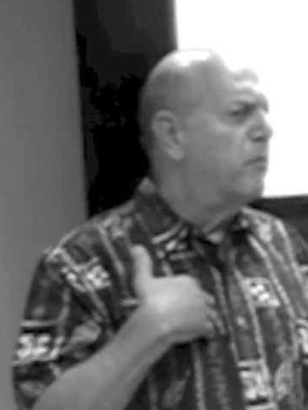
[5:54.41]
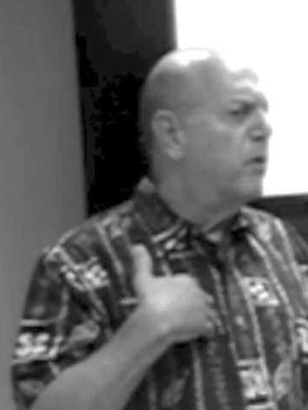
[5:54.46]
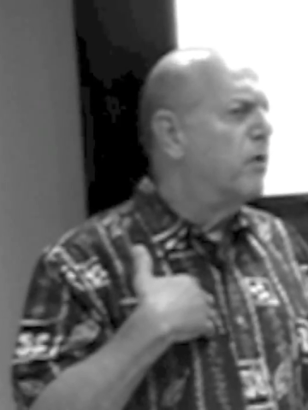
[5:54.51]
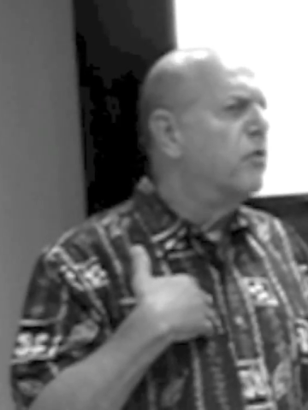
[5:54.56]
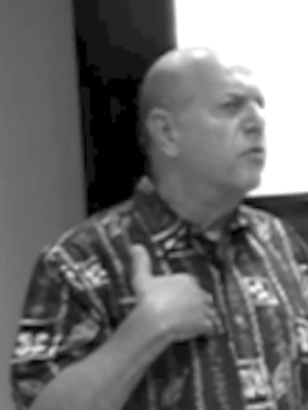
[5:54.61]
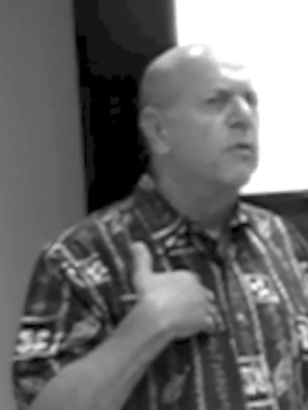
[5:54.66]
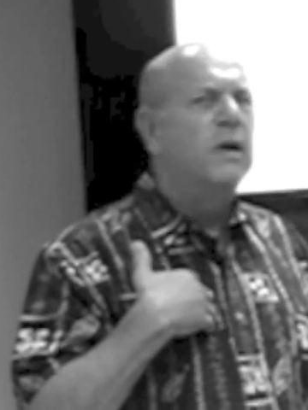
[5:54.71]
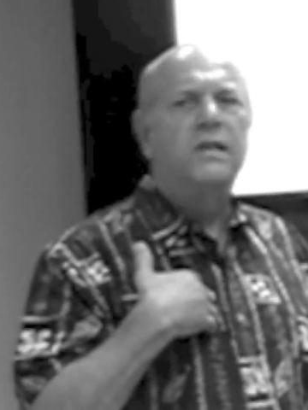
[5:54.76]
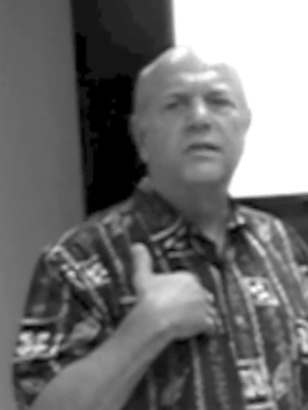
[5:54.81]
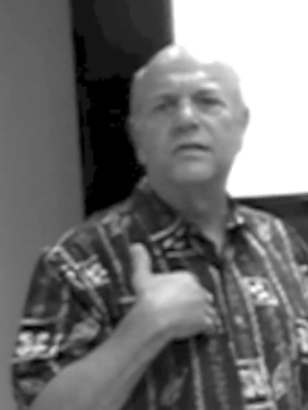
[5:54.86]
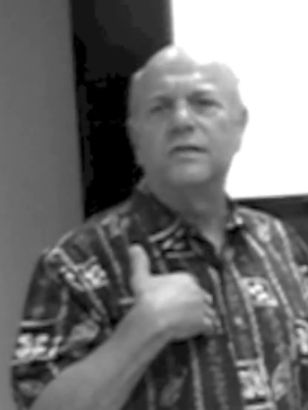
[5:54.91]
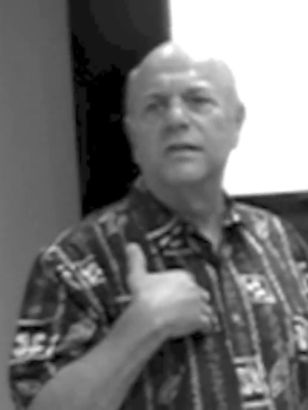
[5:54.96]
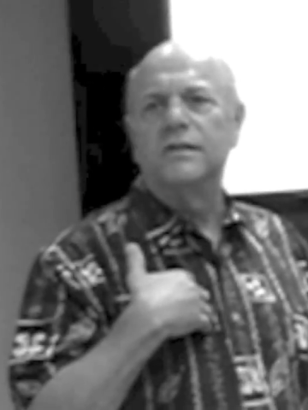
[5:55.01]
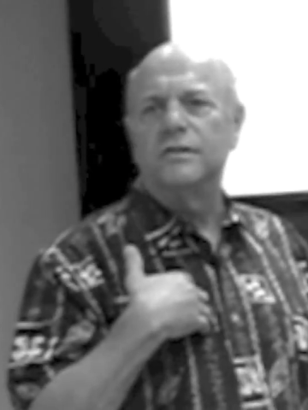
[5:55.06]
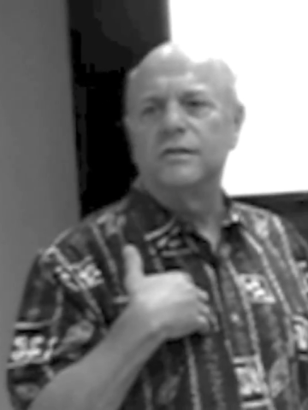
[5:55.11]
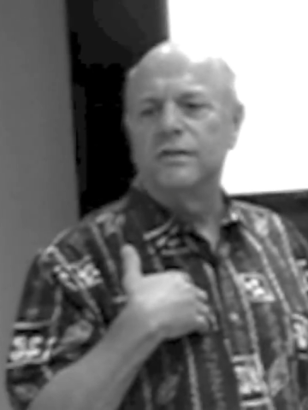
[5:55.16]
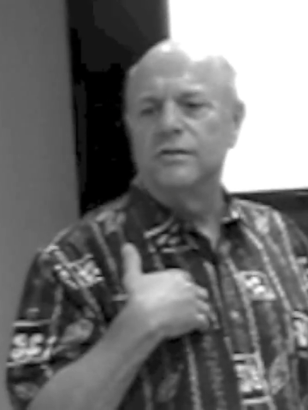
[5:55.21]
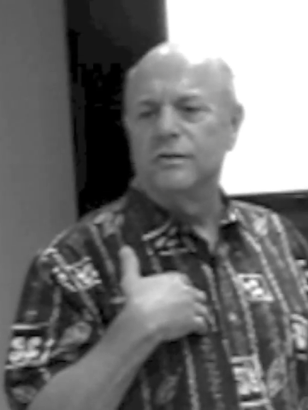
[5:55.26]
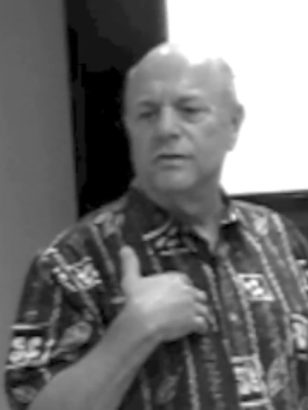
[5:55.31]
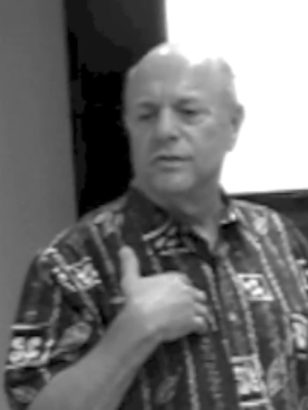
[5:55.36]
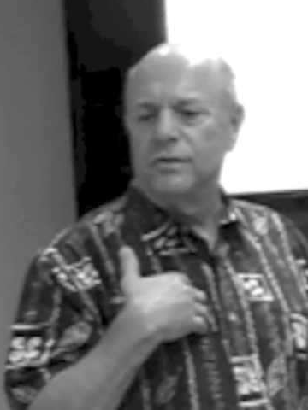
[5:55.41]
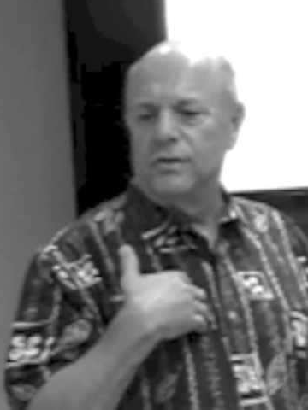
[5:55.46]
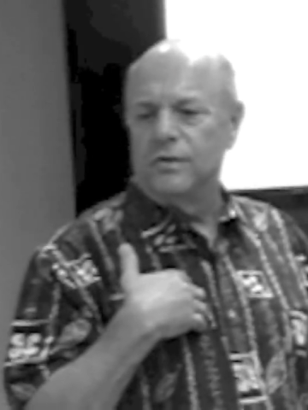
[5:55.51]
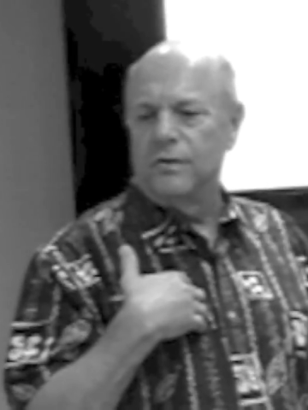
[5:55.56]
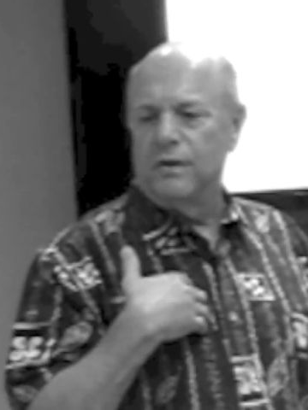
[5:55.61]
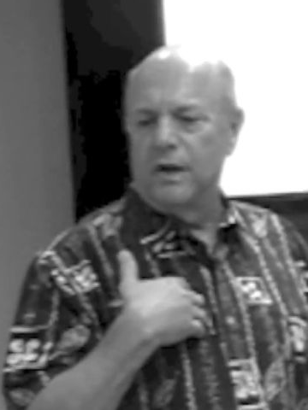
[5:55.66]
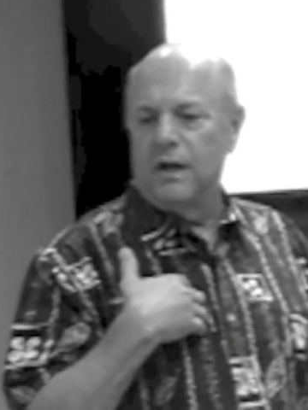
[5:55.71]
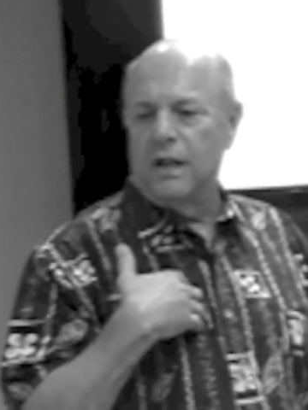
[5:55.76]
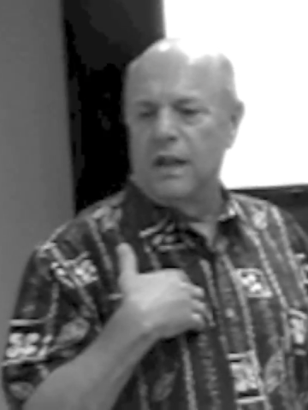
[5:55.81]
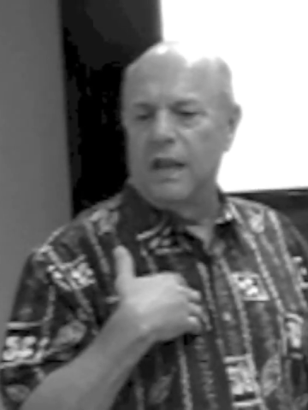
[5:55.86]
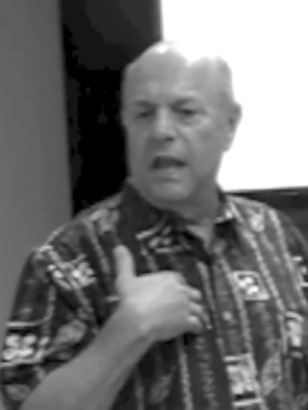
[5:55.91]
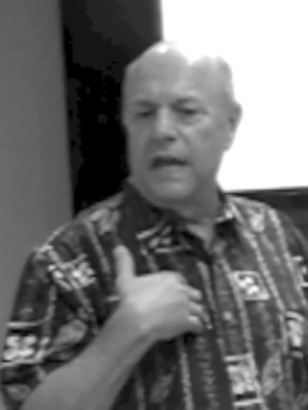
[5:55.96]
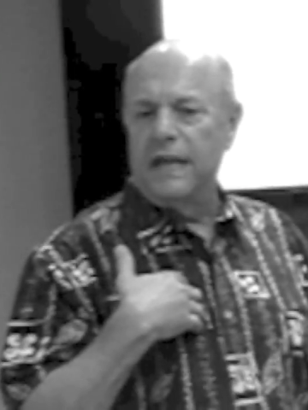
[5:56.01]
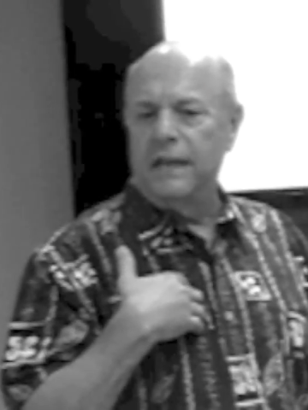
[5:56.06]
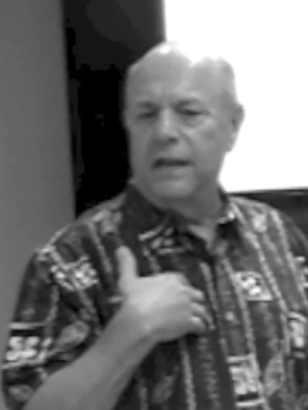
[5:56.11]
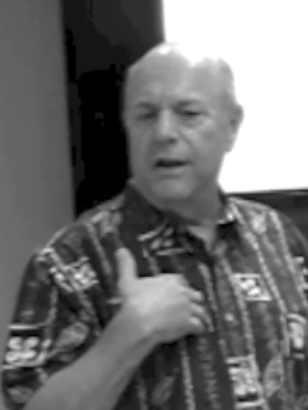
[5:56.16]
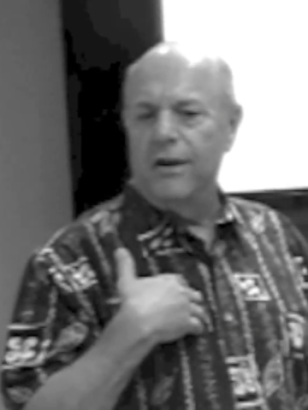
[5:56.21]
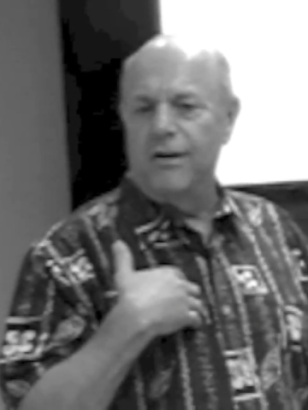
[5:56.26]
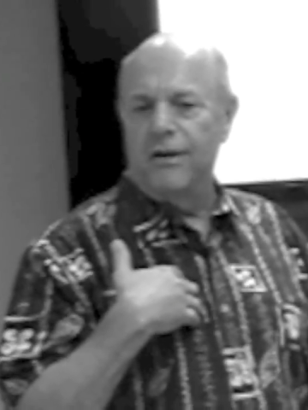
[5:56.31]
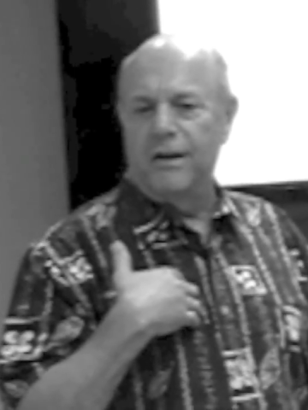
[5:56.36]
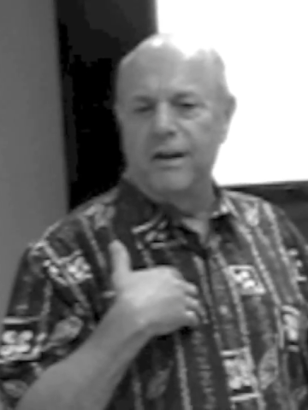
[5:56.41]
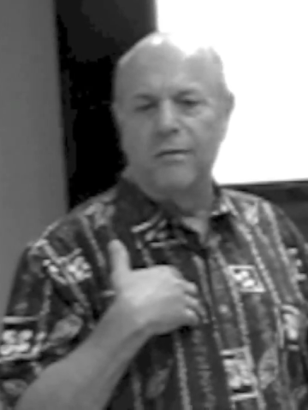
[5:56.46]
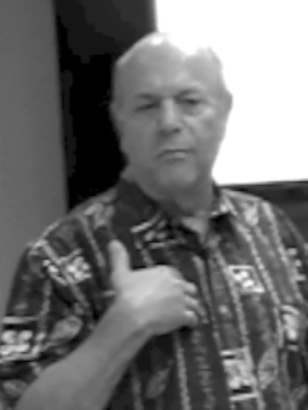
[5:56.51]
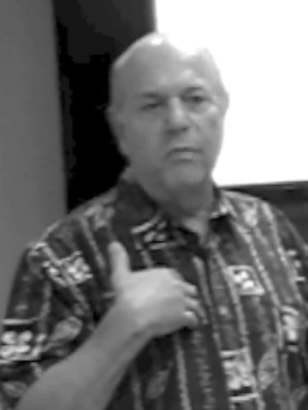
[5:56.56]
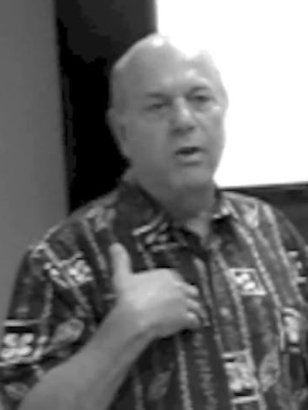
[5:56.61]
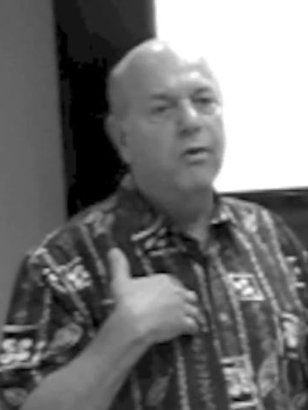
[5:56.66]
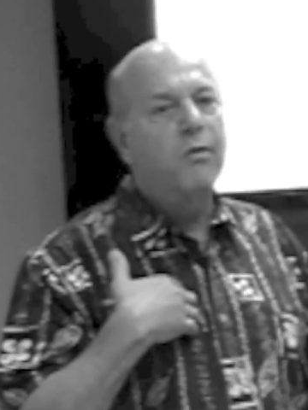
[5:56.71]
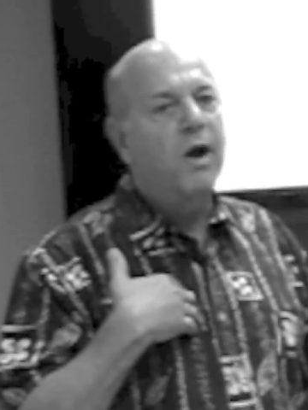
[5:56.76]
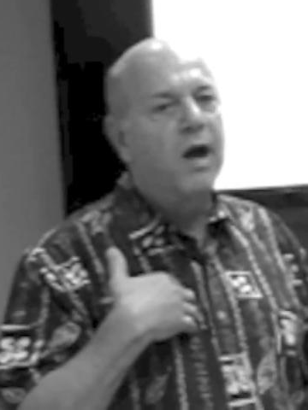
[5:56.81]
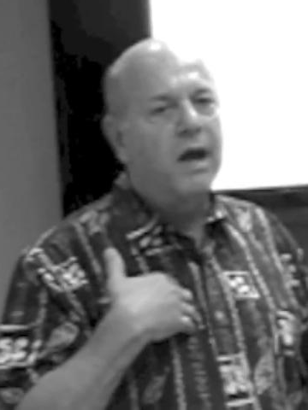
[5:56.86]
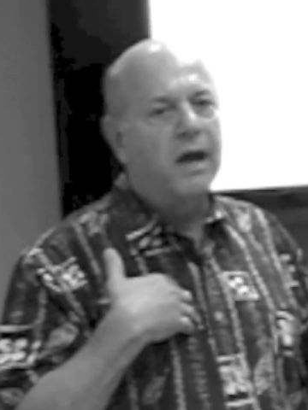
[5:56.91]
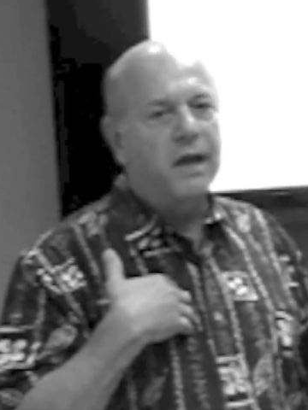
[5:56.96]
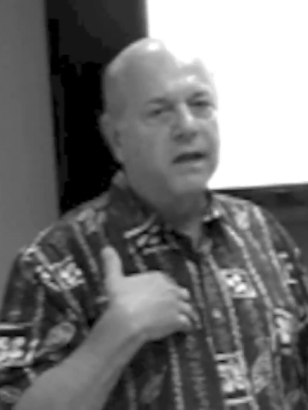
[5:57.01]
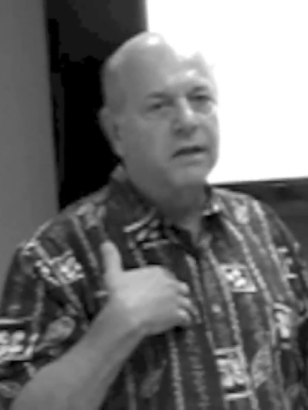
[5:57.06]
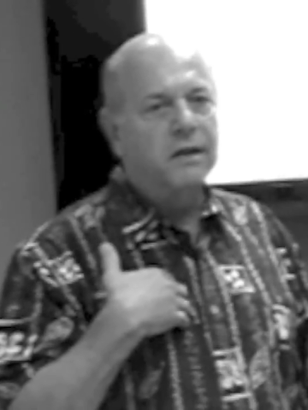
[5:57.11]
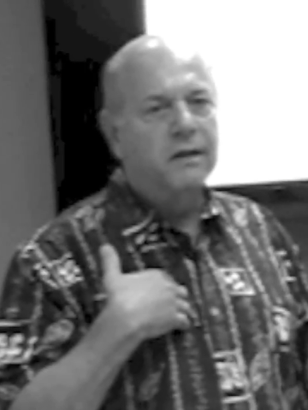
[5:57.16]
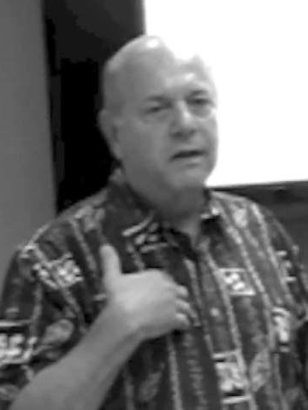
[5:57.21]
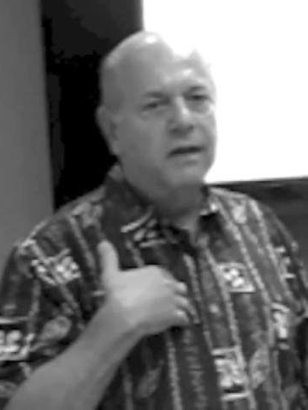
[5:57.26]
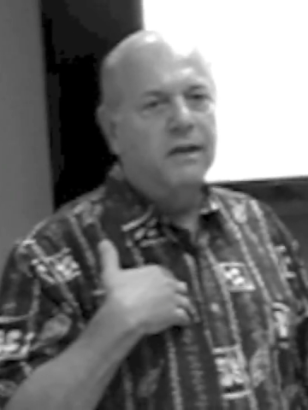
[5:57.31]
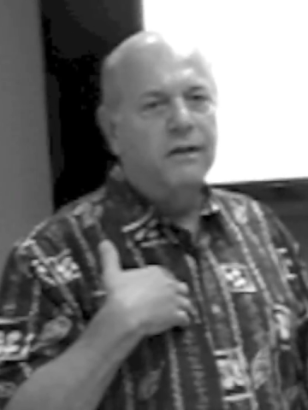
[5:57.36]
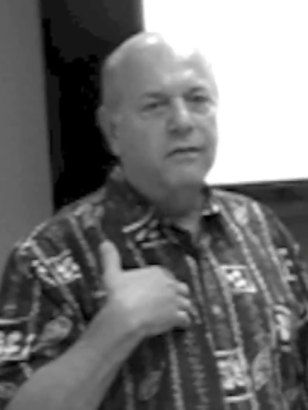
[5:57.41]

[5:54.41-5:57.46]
both my sisters are uh, light-haired and blue-eyed